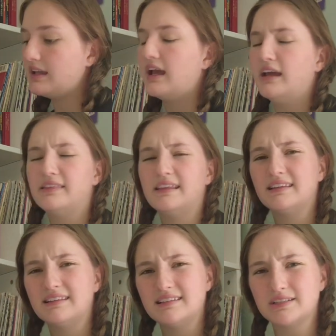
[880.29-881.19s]
I think
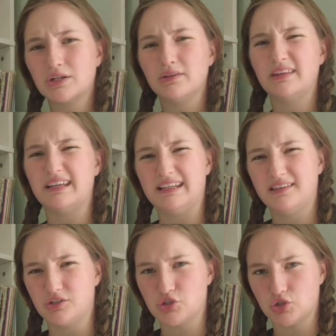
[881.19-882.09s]
this is called the In
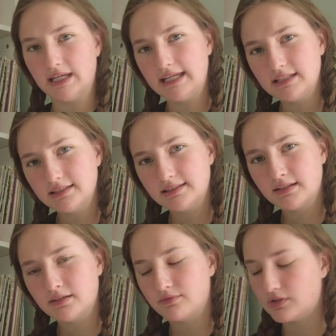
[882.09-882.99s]
the Trees
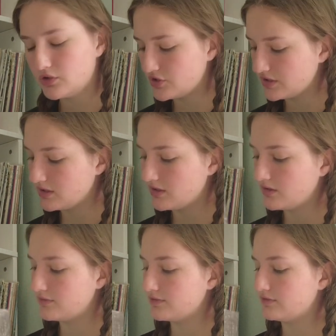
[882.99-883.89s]
version
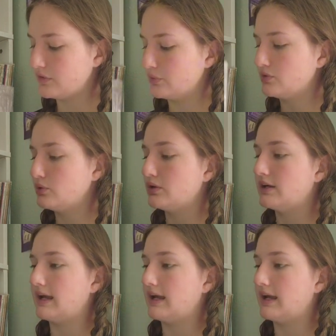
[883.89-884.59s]
of Folklore,